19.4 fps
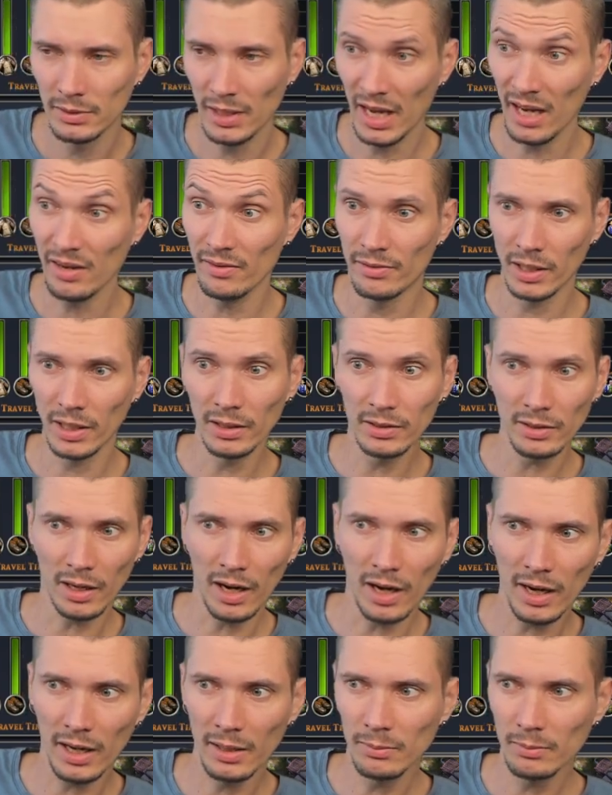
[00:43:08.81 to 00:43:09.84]
every
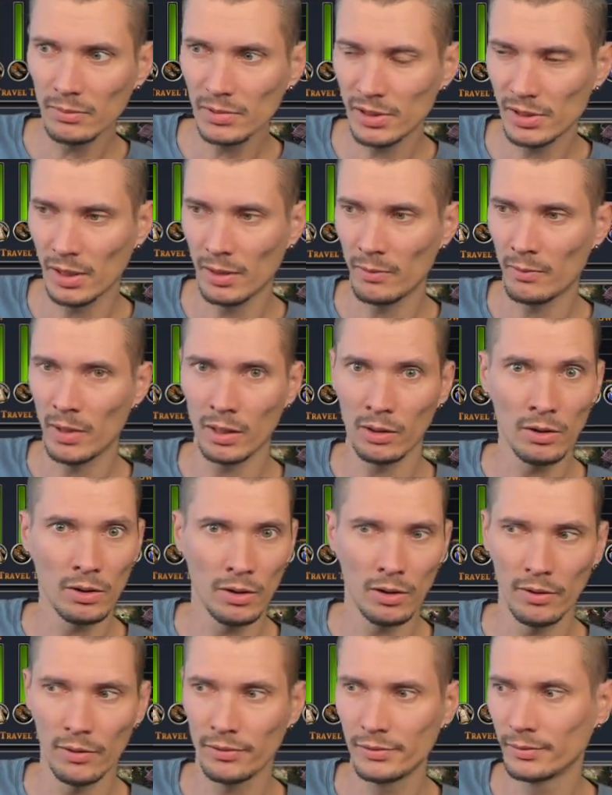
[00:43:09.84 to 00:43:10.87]
time someone
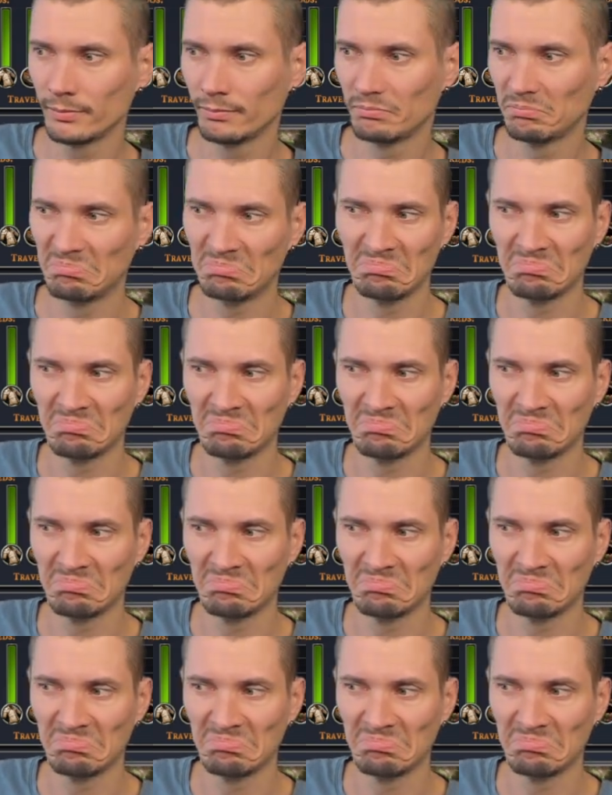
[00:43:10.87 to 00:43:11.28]
calls.